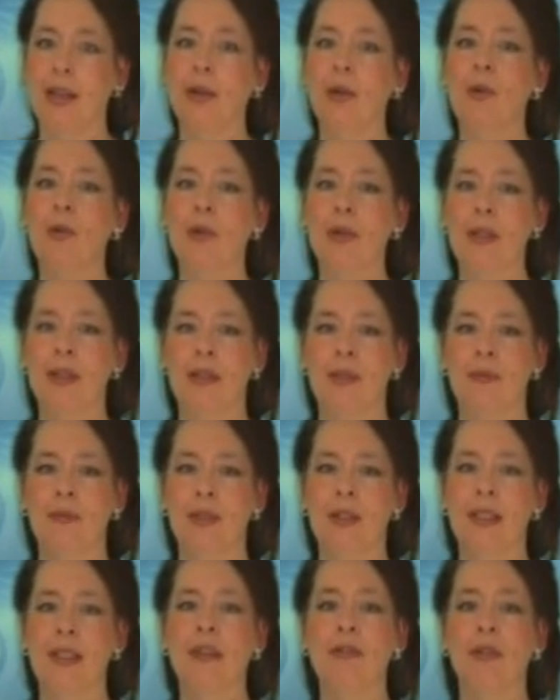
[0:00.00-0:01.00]
The courses
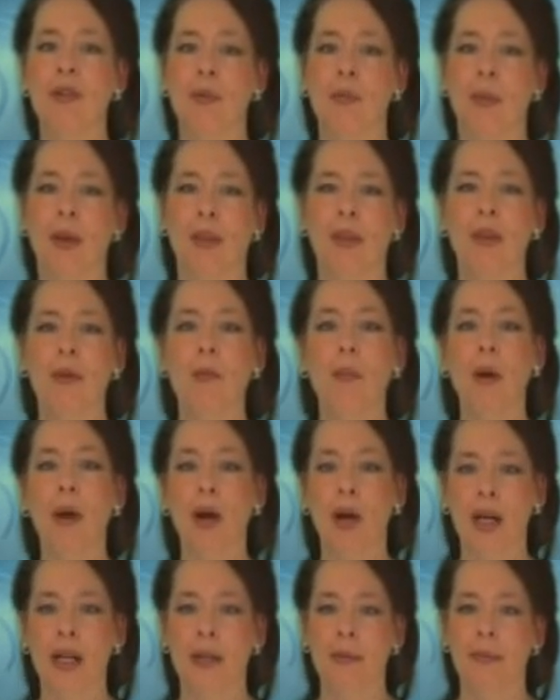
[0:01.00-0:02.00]
were several months
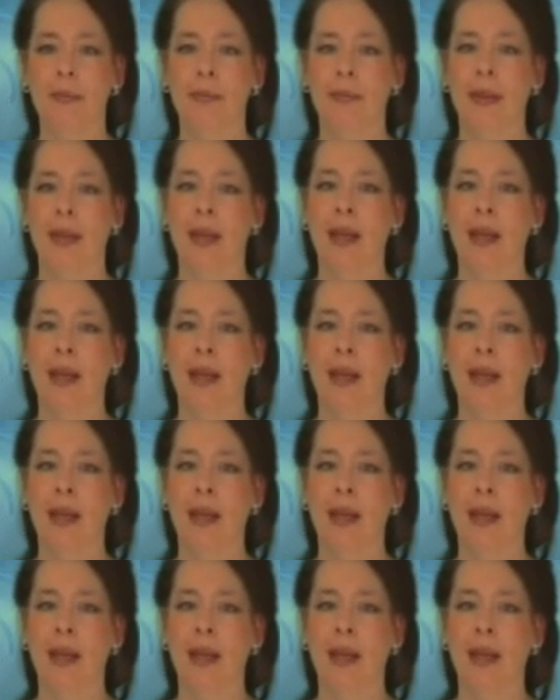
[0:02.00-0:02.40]
apart,